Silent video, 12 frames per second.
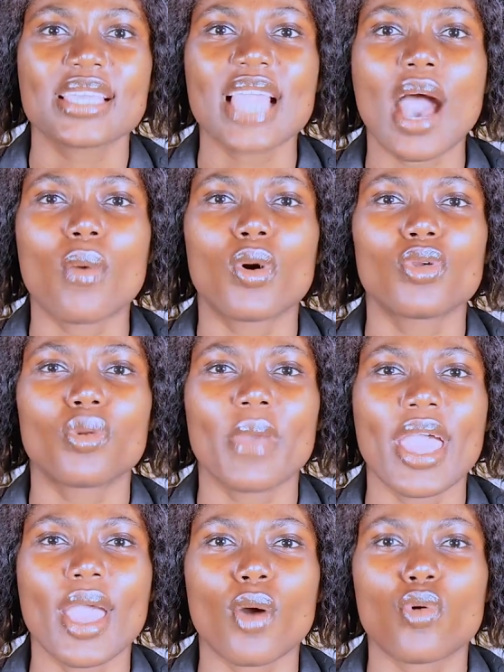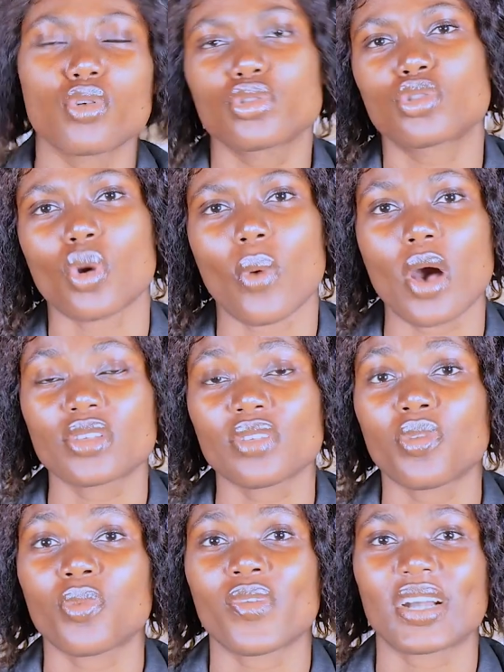Ya will no air cones or cause
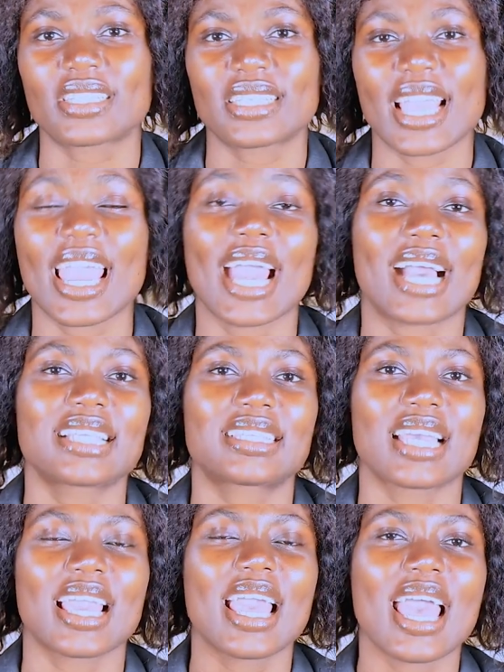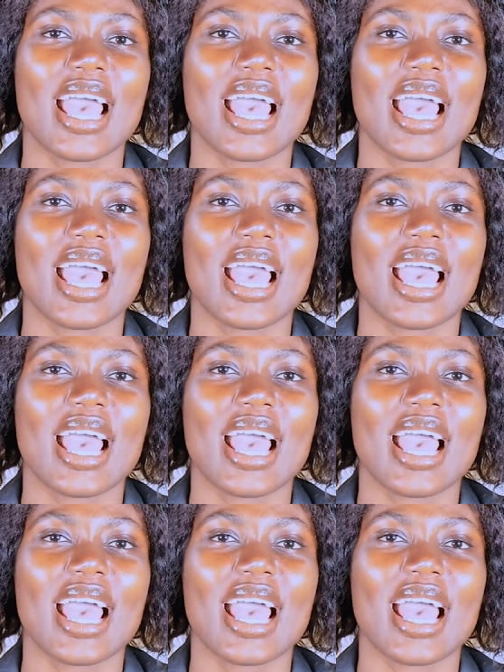of watch air cassette.